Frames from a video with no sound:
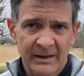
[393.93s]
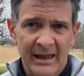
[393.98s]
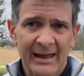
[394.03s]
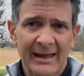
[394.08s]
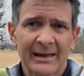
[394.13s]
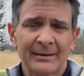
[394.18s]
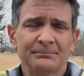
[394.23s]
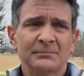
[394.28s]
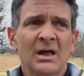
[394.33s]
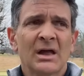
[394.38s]

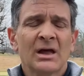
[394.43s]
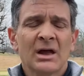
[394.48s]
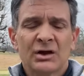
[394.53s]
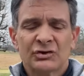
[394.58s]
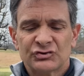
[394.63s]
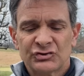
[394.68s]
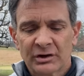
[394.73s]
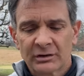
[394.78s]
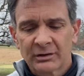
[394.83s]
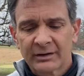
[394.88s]
And
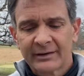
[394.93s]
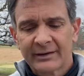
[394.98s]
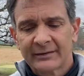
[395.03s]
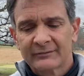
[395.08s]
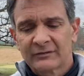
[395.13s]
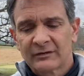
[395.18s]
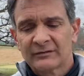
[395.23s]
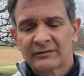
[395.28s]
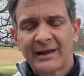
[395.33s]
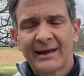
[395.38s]
generally,
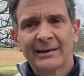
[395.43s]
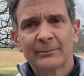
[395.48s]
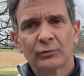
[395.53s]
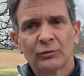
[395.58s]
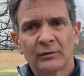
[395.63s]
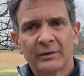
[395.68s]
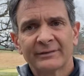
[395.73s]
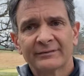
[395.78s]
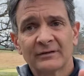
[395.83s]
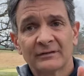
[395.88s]
it's a
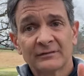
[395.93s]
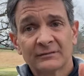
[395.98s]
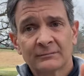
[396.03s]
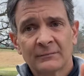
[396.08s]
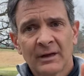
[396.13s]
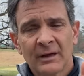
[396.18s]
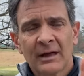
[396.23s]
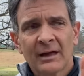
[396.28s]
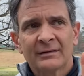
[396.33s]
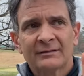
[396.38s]
table, it's a
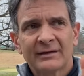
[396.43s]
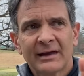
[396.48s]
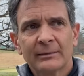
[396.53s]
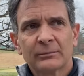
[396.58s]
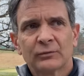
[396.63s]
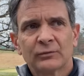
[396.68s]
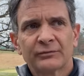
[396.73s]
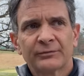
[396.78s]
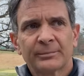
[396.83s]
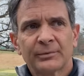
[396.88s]

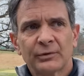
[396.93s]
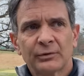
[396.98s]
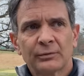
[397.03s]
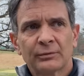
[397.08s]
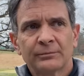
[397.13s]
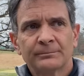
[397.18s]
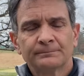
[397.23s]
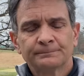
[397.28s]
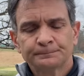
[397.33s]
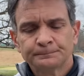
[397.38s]

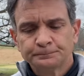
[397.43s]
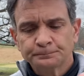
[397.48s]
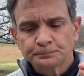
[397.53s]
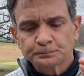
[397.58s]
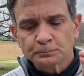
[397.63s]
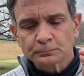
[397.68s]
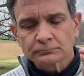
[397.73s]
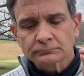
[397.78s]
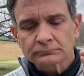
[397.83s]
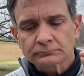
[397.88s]
tablespoon
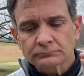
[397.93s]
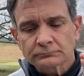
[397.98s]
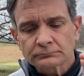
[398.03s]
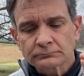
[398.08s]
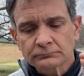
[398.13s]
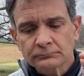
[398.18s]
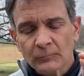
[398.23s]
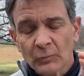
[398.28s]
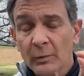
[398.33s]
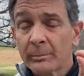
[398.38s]

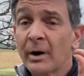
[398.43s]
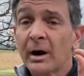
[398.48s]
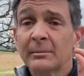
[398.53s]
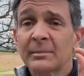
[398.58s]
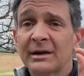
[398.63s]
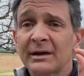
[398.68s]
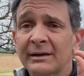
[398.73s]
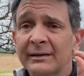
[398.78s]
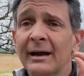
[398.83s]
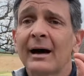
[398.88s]
Oh,
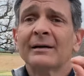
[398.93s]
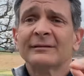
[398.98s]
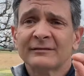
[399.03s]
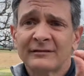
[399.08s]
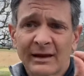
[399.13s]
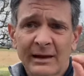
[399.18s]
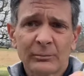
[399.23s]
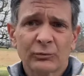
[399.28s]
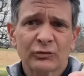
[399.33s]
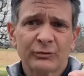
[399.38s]
pardon me, yeah, it's a
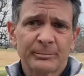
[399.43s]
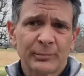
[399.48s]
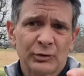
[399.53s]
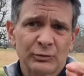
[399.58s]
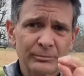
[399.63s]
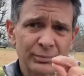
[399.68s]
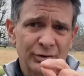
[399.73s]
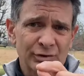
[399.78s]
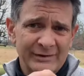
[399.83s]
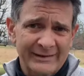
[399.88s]

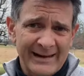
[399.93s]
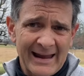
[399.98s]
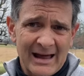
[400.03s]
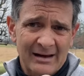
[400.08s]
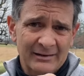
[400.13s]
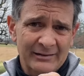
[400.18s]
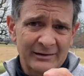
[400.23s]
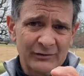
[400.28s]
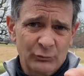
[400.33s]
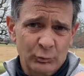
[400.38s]
tablespoon per
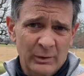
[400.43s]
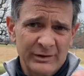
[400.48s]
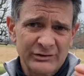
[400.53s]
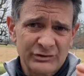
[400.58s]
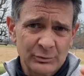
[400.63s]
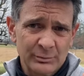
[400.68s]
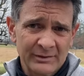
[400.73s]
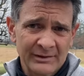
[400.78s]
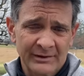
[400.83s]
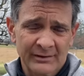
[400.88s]
gallon is
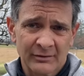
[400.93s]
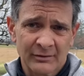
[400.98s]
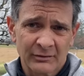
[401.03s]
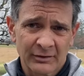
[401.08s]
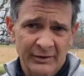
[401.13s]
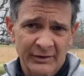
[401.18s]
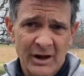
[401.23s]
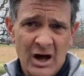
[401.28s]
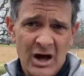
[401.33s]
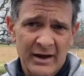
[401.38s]
what you would need
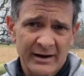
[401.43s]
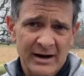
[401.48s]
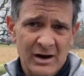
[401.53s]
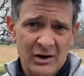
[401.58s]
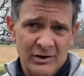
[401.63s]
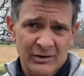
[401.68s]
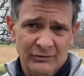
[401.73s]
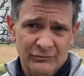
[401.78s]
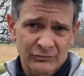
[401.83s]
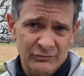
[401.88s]
on a
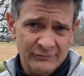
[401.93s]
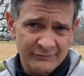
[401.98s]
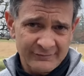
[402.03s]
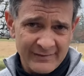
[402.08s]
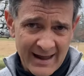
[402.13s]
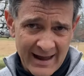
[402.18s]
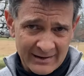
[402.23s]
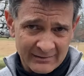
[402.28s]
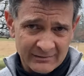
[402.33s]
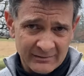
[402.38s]
non-ionic
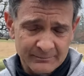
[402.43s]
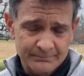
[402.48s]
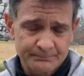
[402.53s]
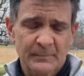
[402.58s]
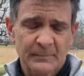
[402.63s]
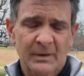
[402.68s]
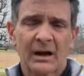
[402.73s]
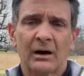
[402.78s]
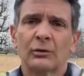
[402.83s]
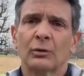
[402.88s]
surfactant.
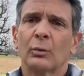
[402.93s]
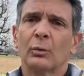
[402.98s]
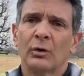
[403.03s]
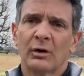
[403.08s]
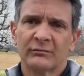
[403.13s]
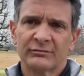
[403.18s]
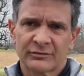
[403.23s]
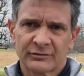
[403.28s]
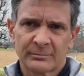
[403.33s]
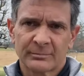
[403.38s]
I'll go
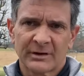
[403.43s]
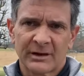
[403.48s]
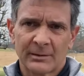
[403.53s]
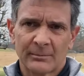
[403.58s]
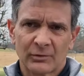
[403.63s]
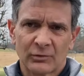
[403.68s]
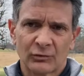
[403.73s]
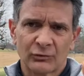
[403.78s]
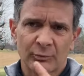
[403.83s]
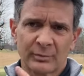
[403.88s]
over some
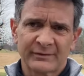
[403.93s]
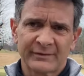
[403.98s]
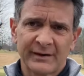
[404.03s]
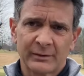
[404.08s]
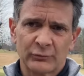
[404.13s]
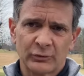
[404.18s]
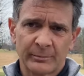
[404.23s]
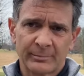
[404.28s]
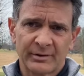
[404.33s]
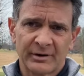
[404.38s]
chemicals with
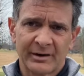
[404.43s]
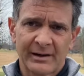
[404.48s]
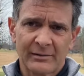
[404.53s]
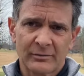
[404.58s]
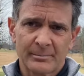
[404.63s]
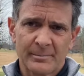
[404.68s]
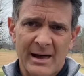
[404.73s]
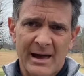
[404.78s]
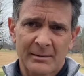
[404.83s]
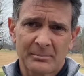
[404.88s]
that when you put it out
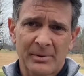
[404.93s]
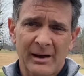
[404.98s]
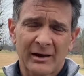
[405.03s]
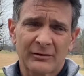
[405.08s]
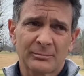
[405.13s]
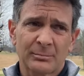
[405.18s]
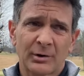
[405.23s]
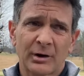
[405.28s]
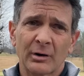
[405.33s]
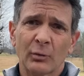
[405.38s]
the backpack
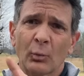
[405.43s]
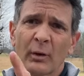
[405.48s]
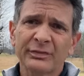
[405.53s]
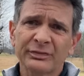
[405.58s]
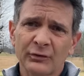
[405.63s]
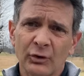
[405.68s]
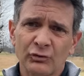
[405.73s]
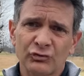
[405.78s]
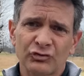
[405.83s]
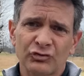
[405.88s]
sprayer.
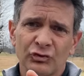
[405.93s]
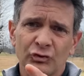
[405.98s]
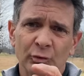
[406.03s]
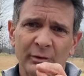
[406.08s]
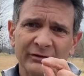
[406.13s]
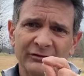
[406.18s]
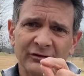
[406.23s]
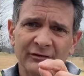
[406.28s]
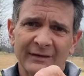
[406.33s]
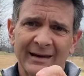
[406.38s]
What those do
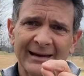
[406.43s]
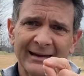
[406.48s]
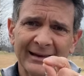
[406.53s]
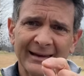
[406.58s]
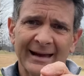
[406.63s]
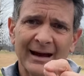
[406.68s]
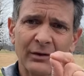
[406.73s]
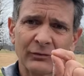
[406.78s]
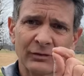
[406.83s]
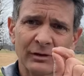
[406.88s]
is, is they
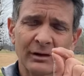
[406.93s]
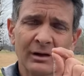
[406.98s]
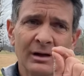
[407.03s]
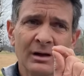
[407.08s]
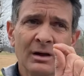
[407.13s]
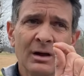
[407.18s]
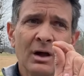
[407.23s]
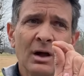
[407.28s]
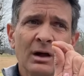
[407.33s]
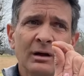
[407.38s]
allow the,
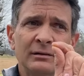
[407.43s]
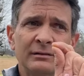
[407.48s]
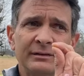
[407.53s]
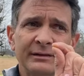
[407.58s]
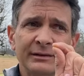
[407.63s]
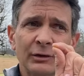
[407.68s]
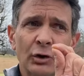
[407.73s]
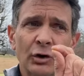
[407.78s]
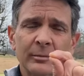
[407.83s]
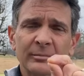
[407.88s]

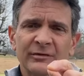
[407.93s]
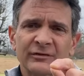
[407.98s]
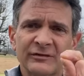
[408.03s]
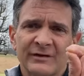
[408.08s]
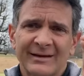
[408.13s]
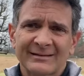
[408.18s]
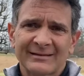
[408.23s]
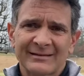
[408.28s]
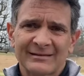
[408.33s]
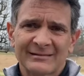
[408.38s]
the
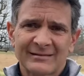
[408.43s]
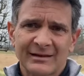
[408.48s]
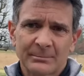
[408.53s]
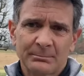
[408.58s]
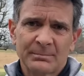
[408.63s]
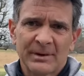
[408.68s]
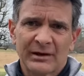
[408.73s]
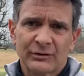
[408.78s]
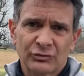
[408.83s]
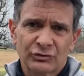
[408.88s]
herbicide to
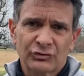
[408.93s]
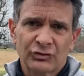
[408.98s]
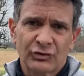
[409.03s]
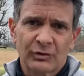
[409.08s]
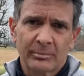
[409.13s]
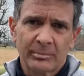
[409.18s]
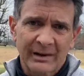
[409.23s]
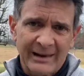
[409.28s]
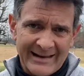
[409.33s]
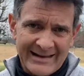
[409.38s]
stick better to
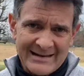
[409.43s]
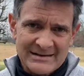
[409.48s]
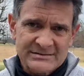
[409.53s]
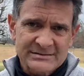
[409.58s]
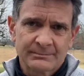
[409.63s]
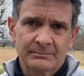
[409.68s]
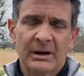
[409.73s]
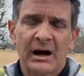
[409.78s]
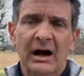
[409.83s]
the plant.